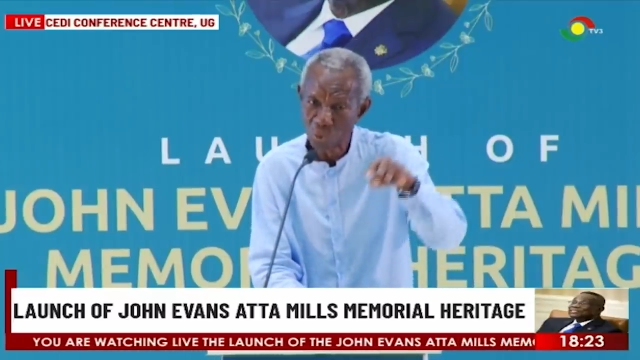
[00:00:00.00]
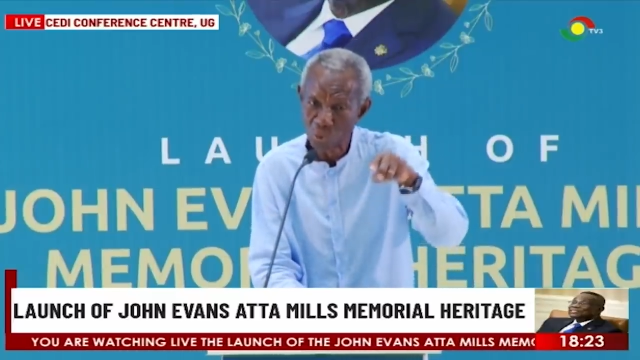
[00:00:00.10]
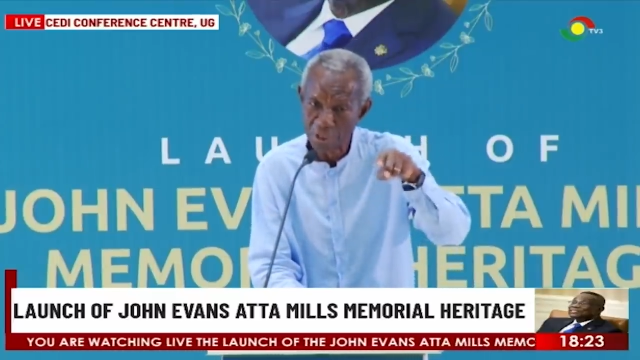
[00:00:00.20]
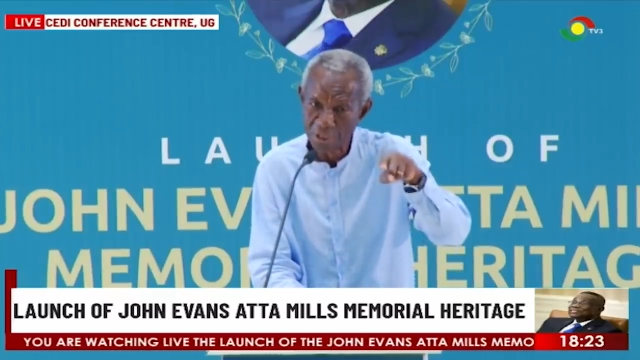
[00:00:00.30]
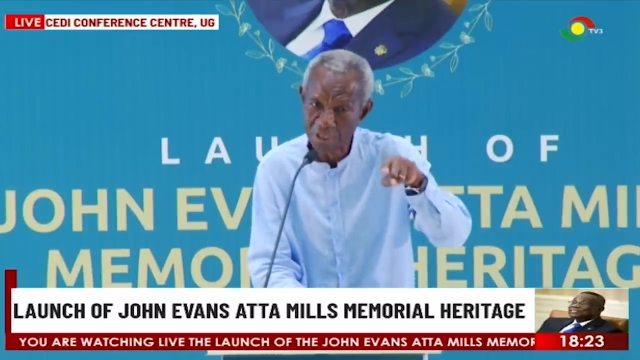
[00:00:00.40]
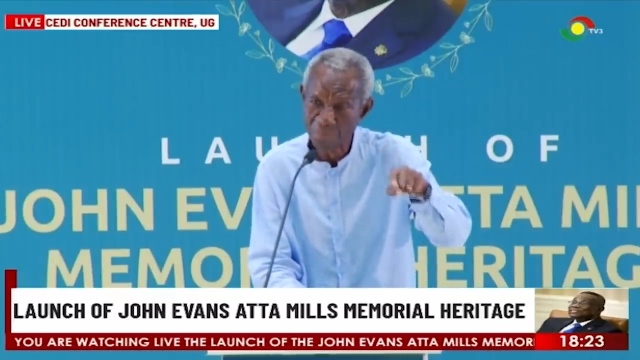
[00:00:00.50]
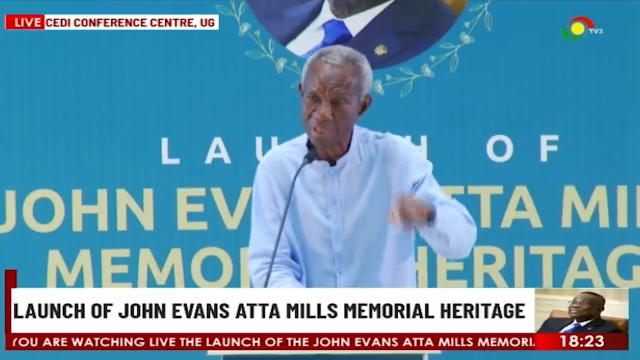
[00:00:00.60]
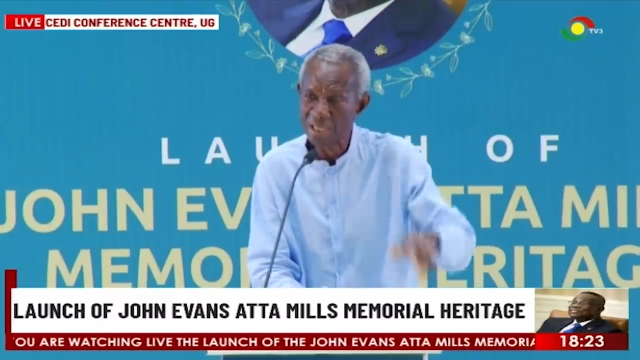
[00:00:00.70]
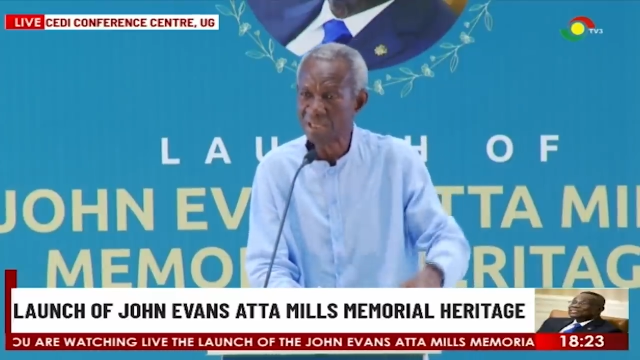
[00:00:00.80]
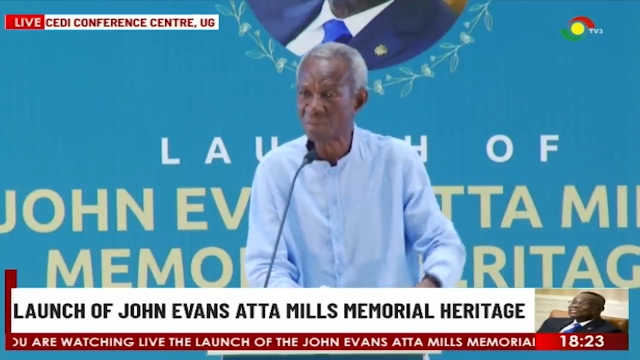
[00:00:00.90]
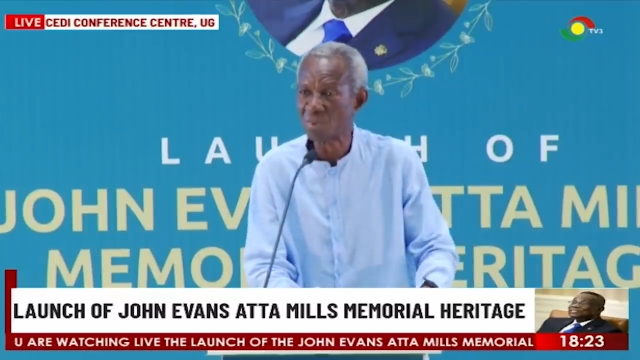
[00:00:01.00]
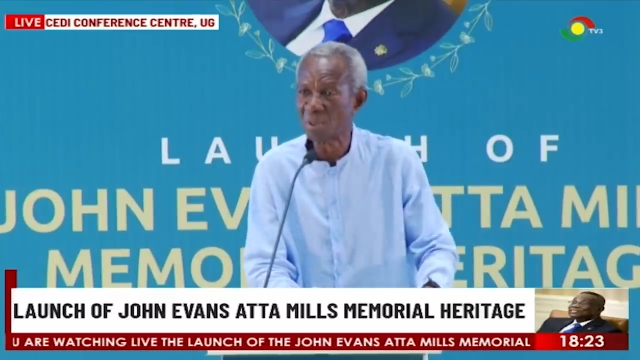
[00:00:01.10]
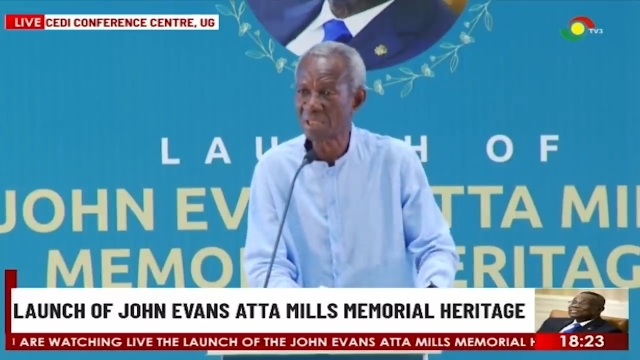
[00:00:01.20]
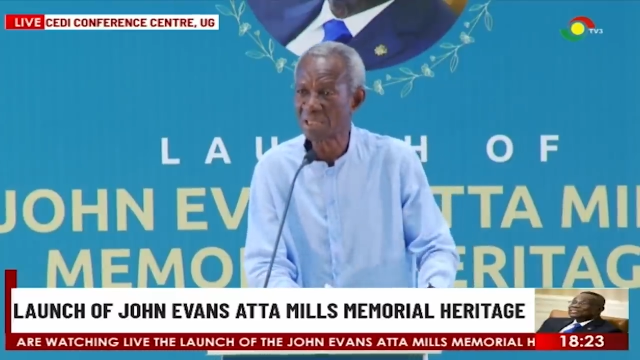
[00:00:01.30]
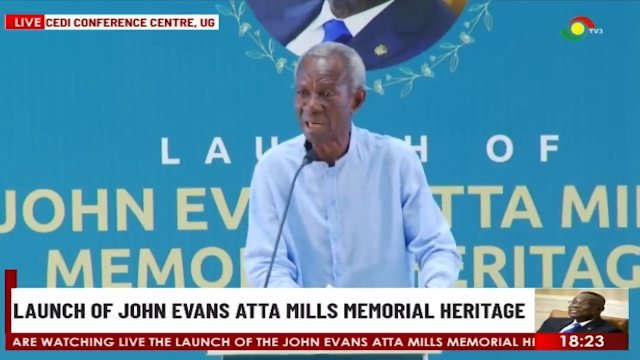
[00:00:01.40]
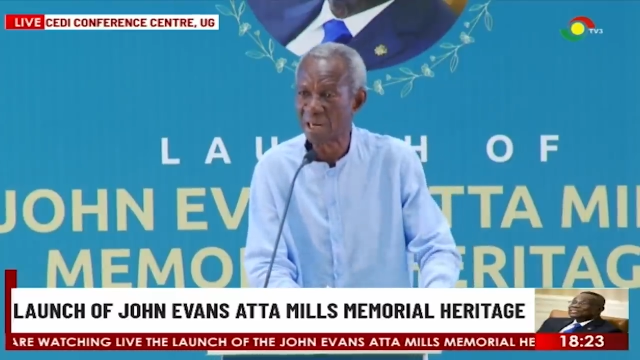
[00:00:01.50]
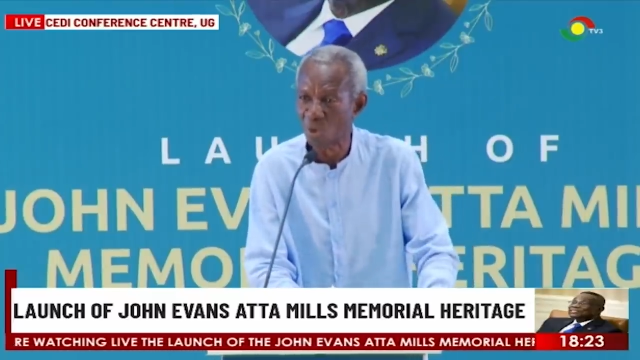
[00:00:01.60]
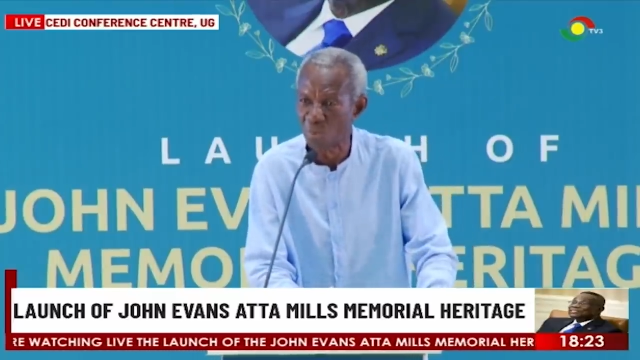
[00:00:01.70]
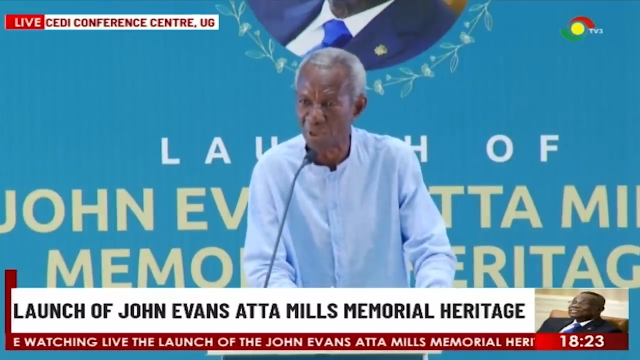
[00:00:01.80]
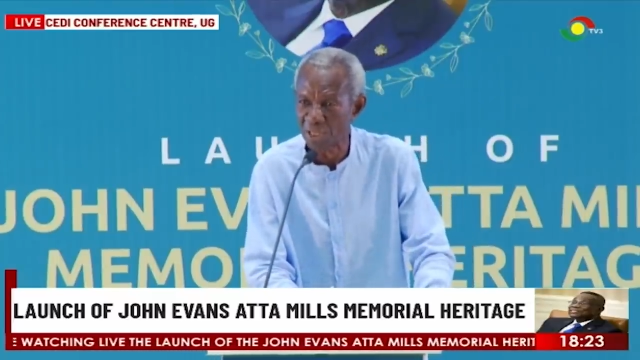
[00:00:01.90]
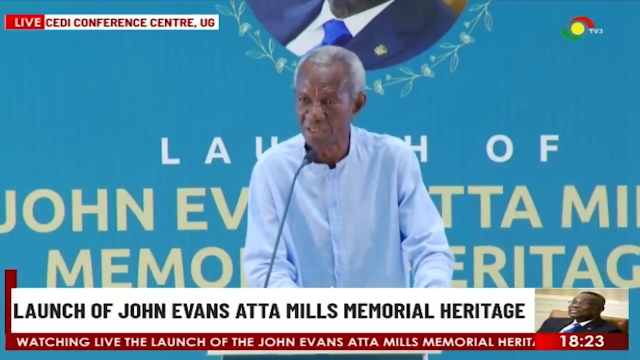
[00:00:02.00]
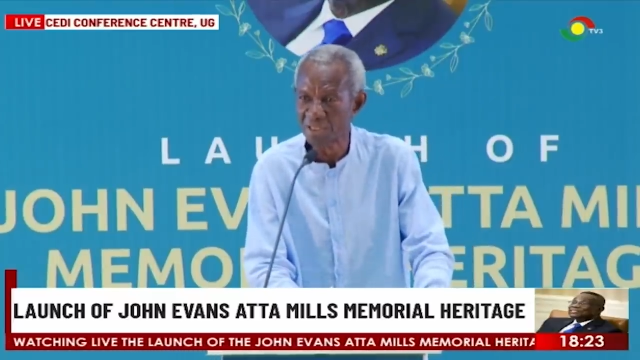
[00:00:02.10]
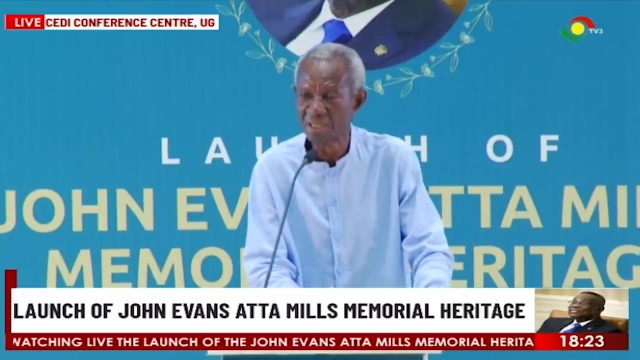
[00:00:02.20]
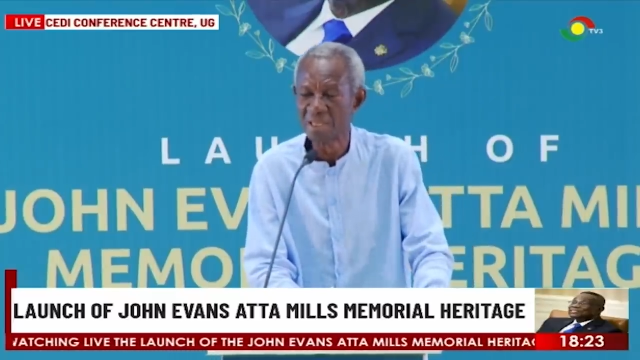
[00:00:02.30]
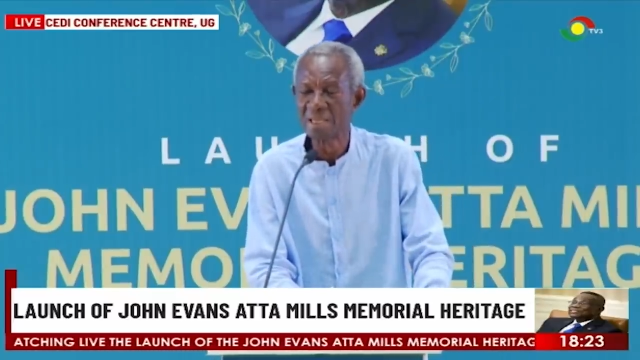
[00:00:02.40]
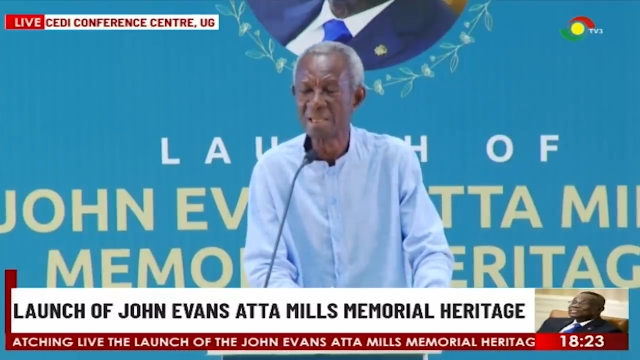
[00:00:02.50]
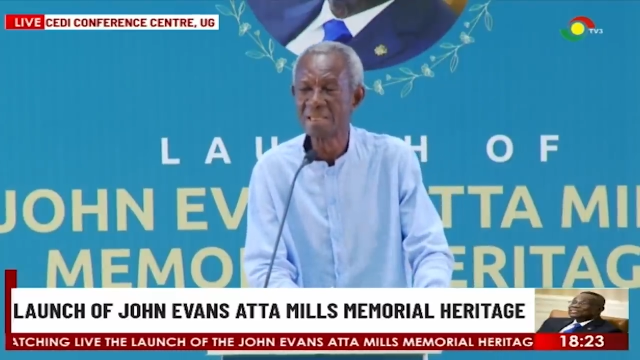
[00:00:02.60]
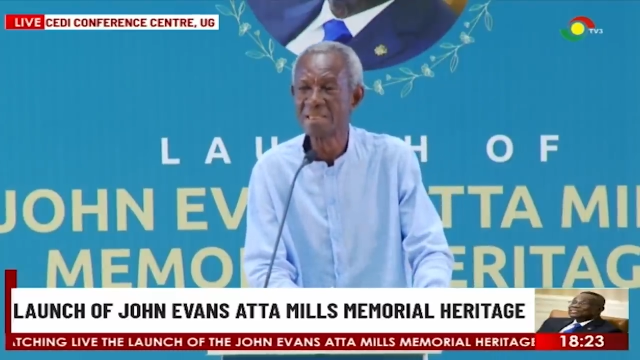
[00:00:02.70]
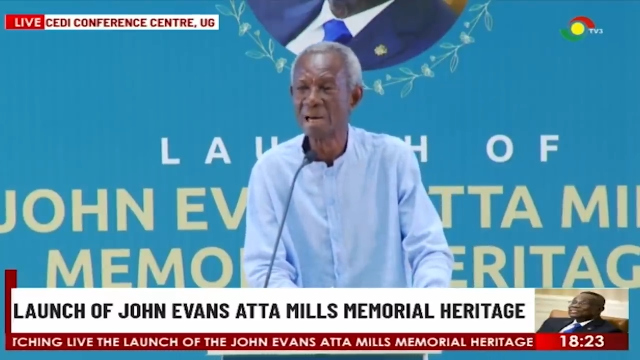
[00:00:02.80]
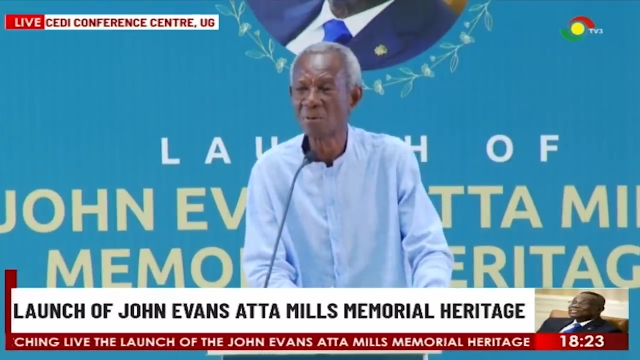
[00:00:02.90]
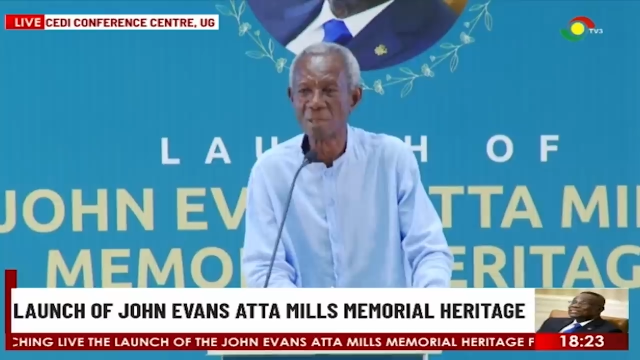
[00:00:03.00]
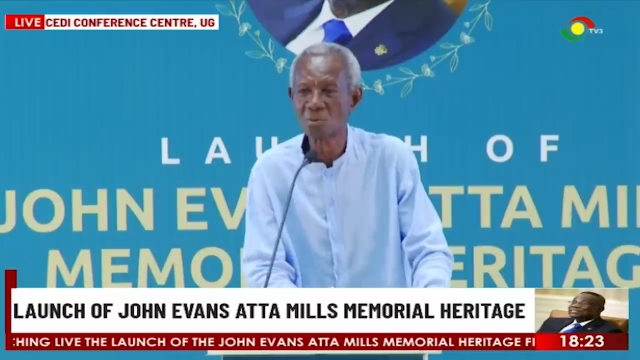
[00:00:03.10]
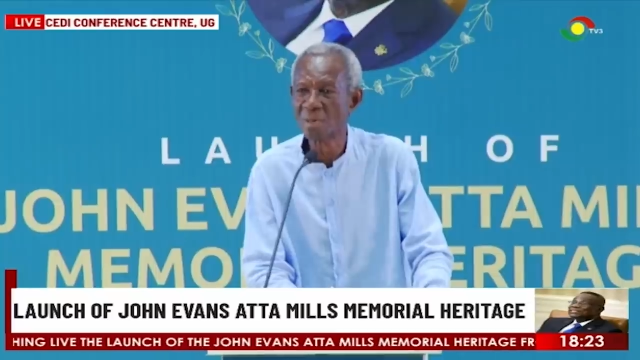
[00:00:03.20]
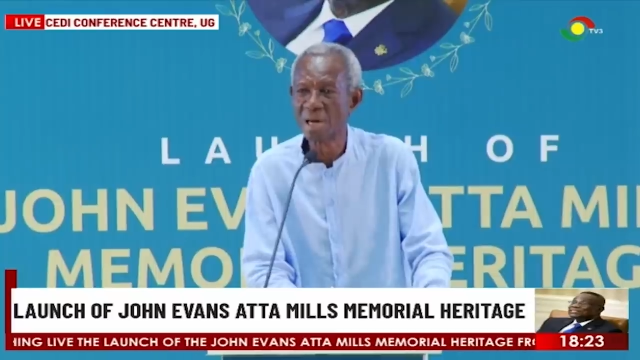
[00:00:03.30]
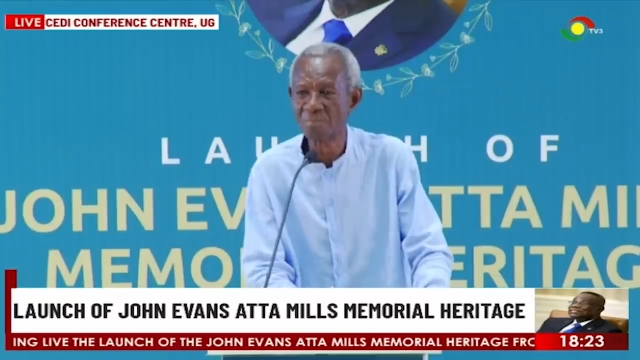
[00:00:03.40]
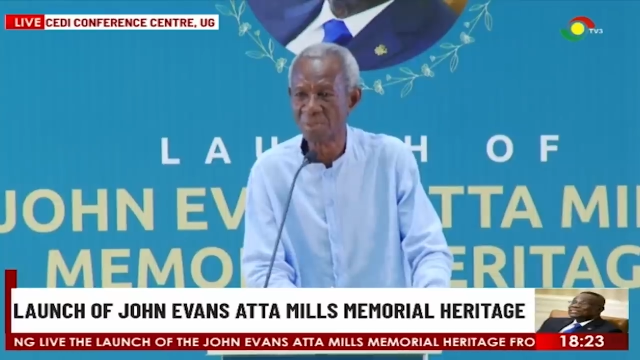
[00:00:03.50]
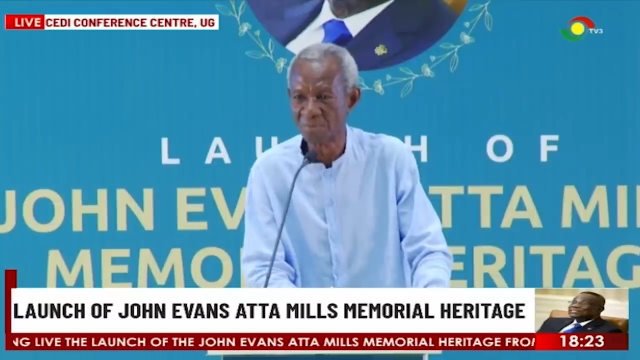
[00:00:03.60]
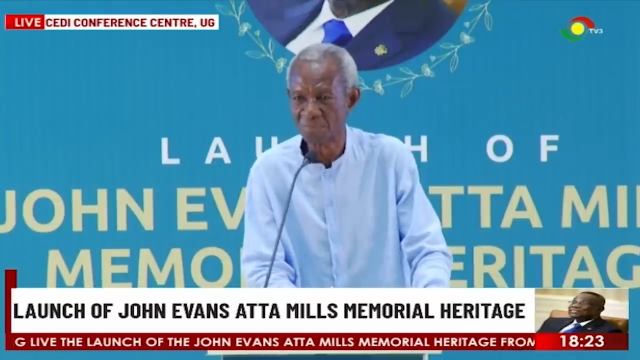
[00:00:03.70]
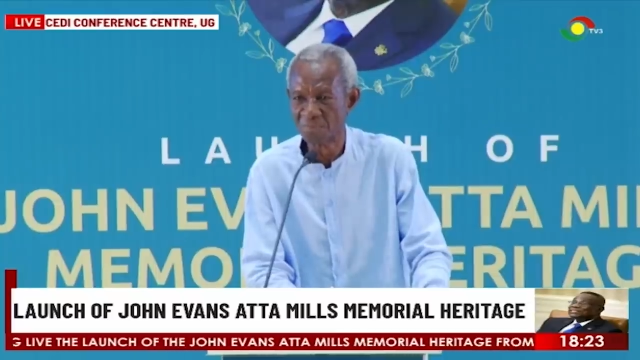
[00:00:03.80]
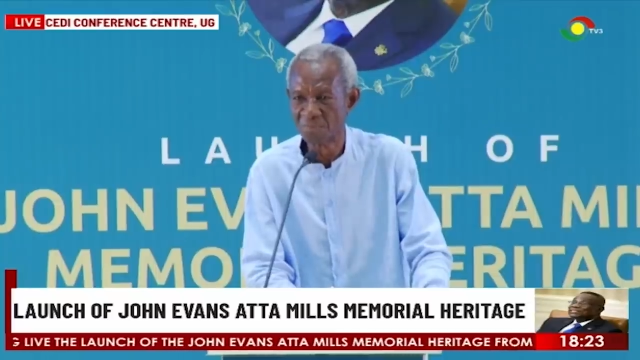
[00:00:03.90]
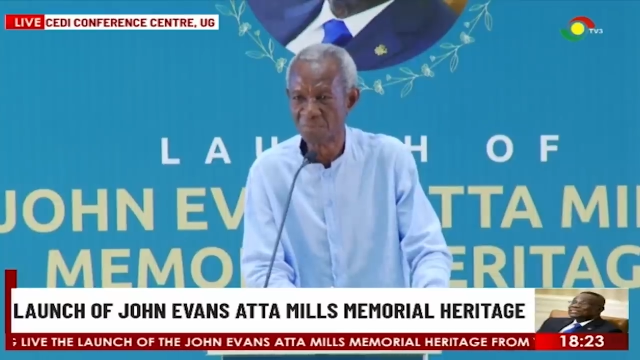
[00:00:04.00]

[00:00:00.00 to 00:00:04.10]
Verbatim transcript: to intimidate political opponents. is that Akura, it won't happen.